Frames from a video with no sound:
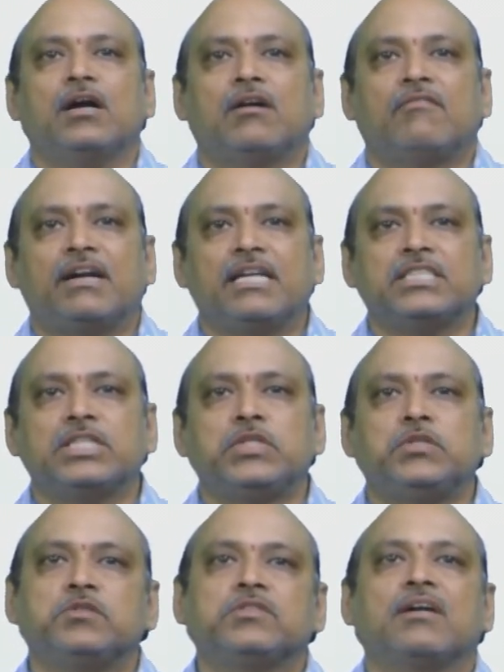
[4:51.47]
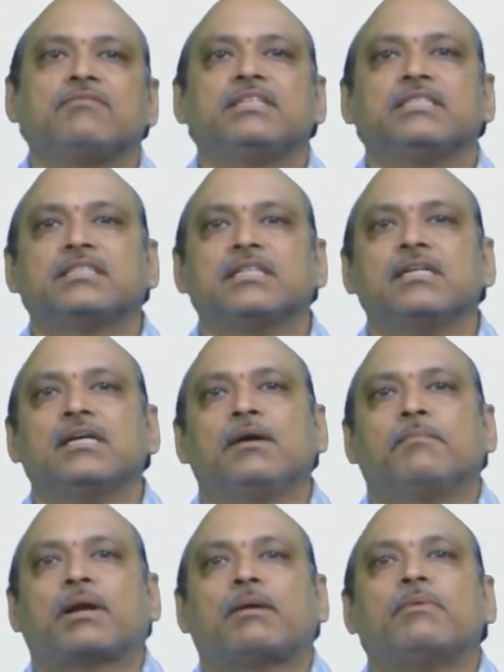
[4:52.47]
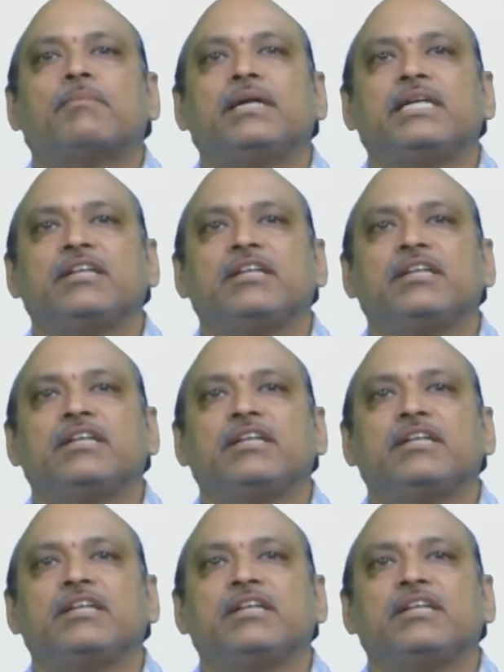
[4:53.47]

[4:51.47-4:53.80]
what is the use of this probability